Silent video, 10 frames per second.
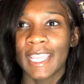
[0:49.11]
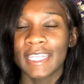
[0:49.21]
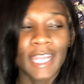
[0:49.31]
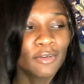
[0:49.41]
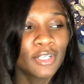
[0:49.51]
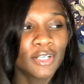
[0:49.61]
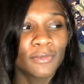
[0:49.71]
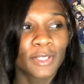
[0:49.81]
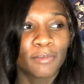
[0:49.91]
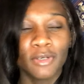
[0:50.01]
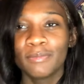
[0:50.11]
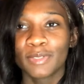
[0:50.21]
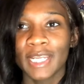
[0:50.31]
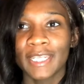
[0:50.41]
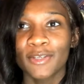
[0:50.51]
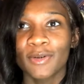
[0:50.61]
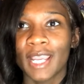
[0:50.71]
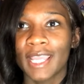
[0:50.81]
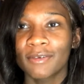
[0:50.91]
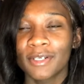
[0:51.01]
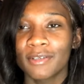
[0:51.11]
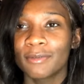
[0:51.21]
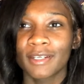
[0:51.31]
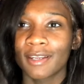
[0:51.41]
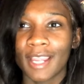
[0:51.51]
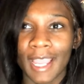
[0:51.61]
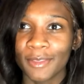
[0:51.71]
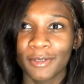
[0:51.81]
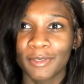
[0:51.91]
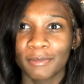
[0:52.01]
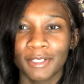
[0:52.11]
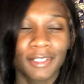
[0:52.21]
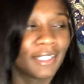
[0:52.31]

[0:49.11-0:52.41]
and I don't know, they're both brand new, and I don't know where either of them are,